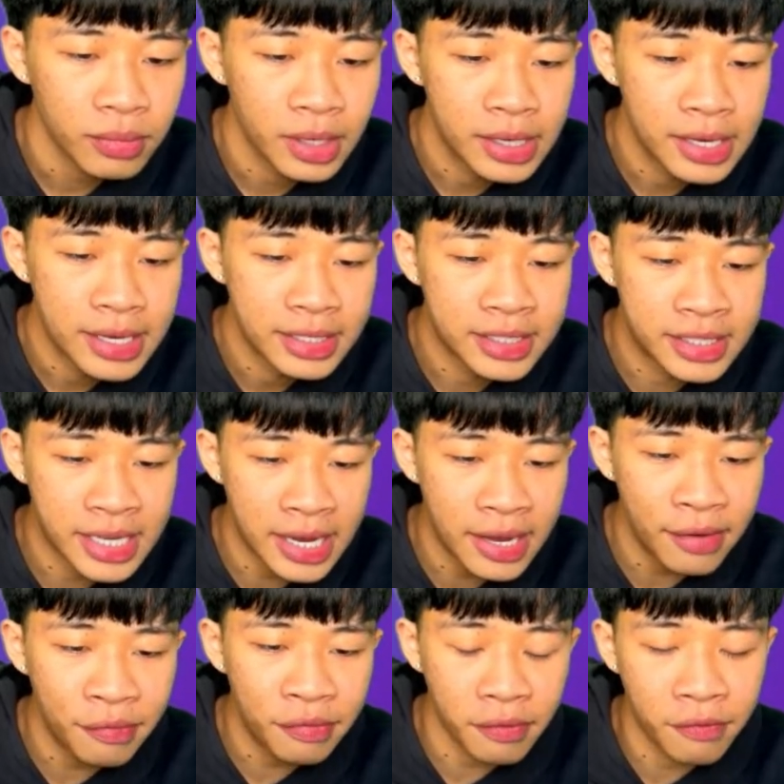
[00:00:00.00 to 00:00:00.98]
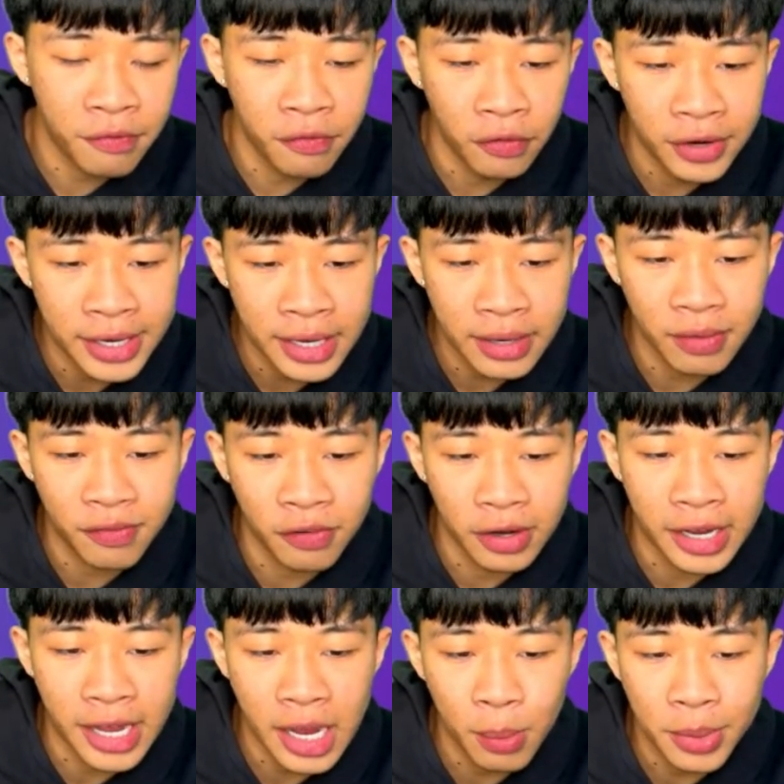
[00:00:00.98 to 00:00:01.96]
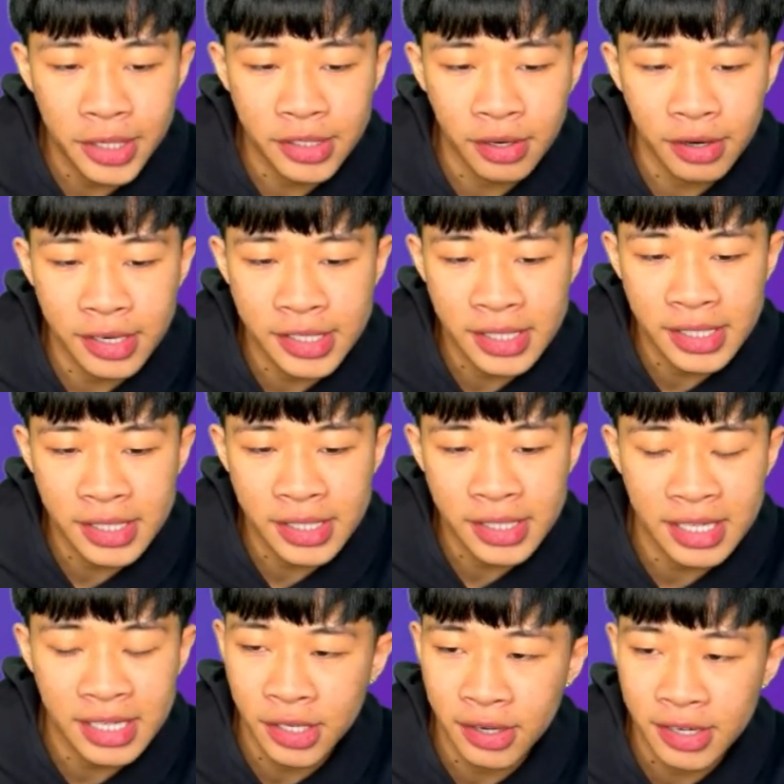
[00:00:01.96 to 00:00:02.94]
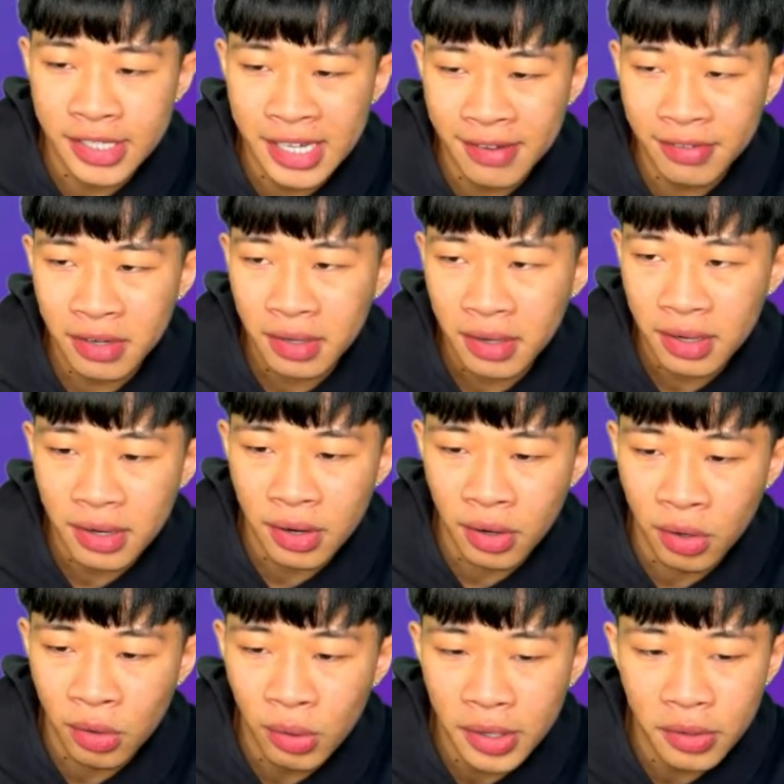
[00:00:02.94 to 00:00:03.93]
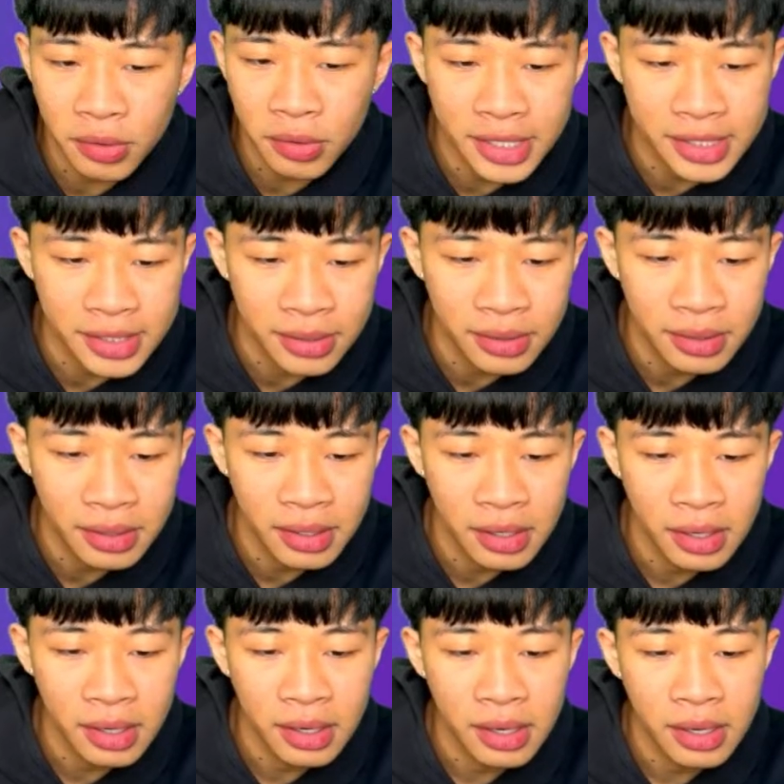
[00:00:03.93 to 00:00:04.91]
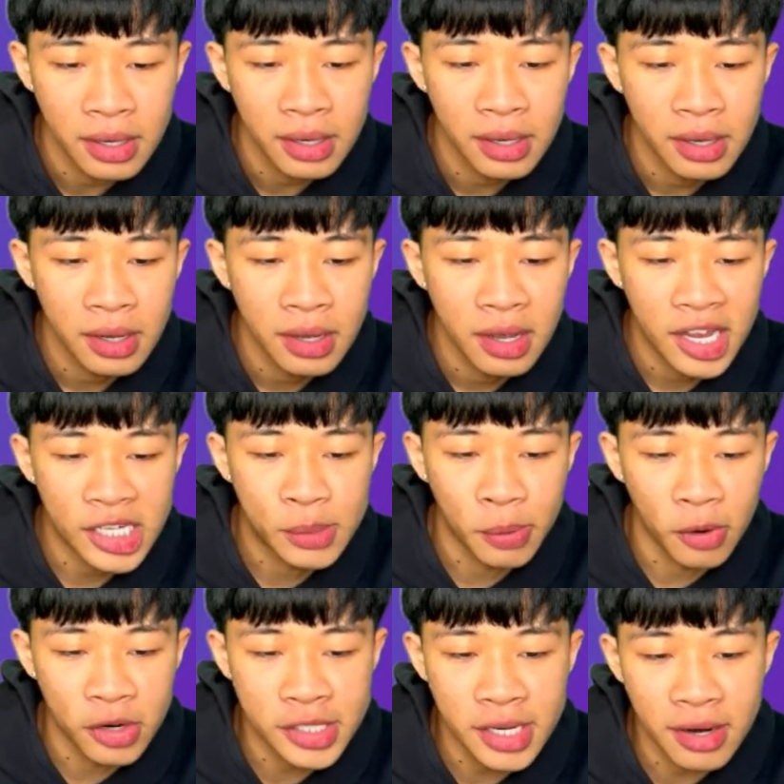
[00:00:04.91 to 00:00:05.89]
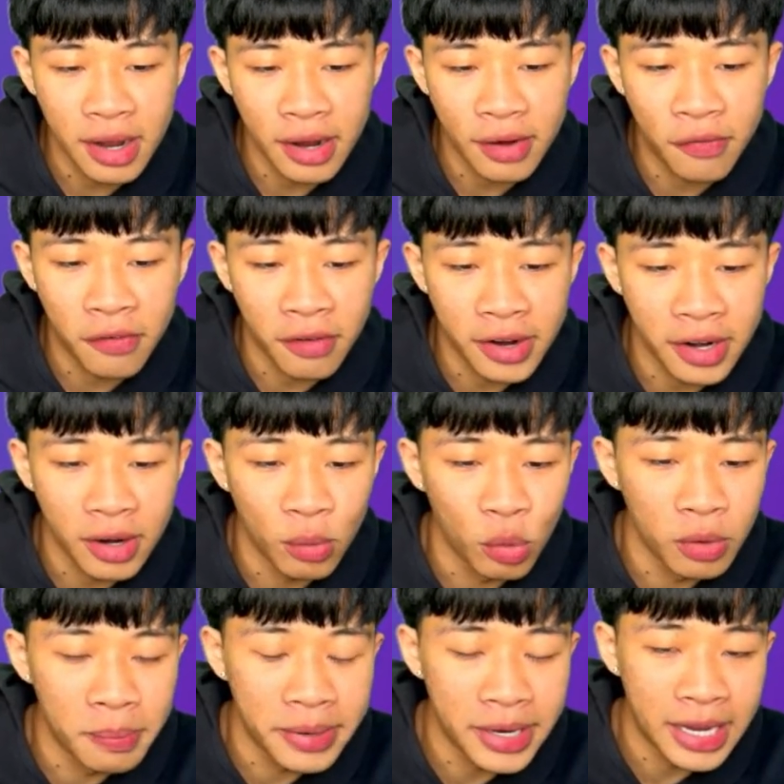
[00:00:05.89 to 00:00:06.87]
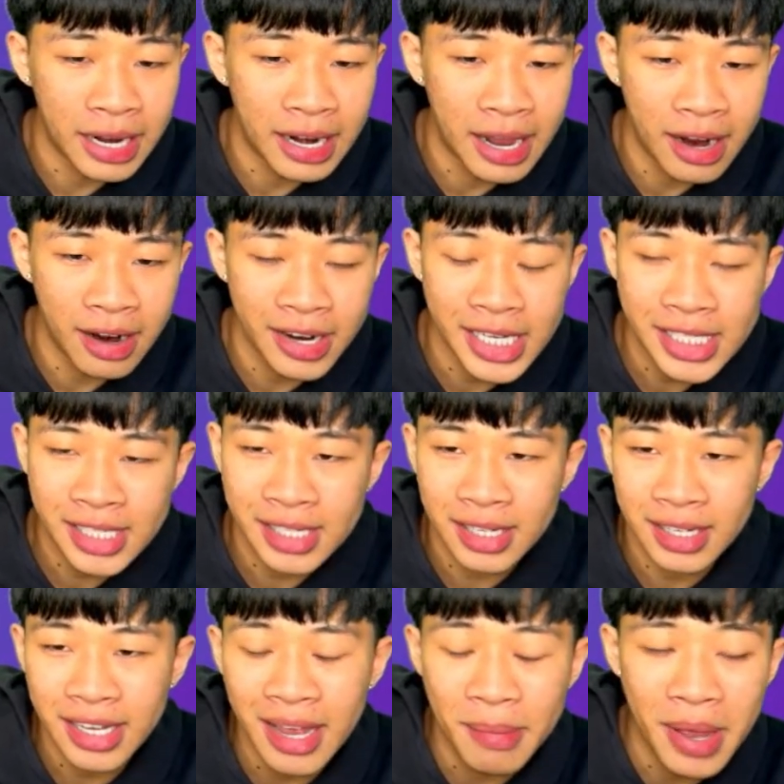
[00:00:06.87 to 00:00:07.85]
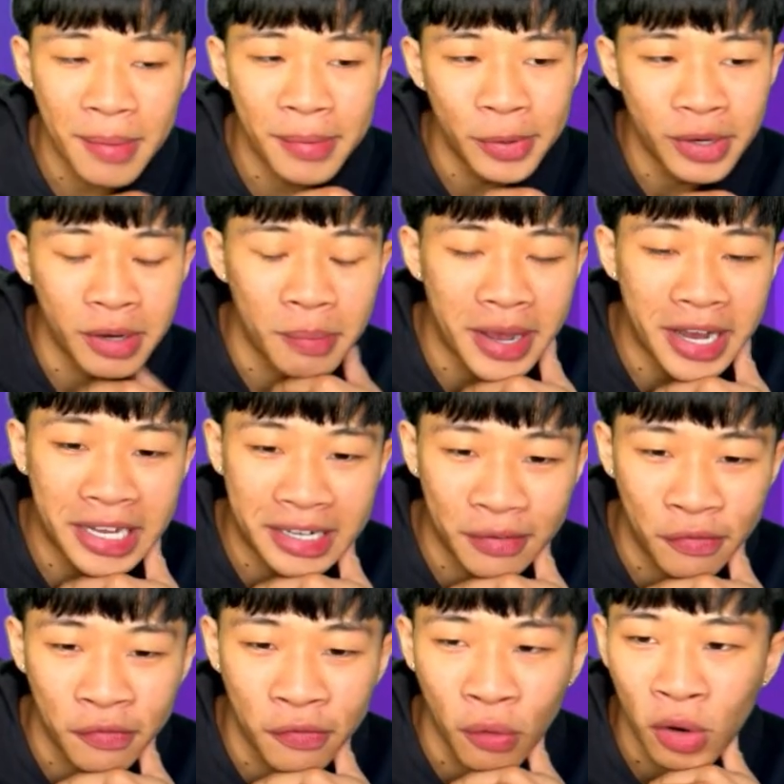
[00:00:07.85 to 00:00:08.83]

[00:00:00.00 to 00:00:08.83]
Save free hit for Gameweek 36/37? No, I don't think so. A Spurs United final would be hilarious. Yeah, maybe we can make it the 4th